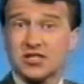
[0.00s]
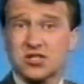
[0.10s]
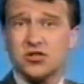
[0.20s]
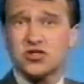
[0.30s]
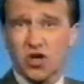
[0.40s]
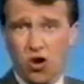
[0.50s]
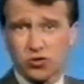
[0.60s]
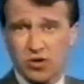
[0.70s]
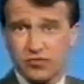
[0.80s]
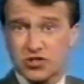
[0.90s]
it turns
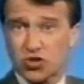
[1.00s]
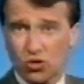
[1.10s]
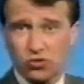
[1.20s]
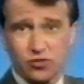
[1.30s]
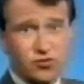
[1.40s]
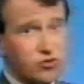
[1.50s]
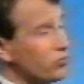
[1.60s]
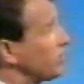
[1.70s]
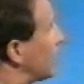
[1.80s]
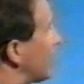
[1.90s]
colder over Scotland through the
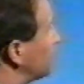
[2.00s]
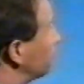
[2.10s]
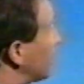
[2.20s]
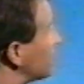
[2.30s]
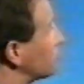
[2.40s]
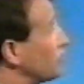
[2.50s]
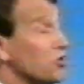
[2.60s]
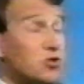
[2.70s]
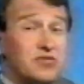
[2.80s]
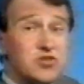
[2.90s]
weekend, yes, we
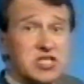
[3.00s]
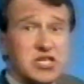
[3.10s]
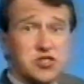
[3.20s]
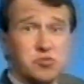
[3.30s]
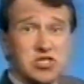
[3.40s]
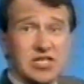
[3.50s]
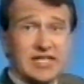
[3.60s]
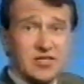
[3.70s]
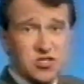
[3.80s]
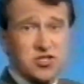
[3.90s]
could even see some sleet and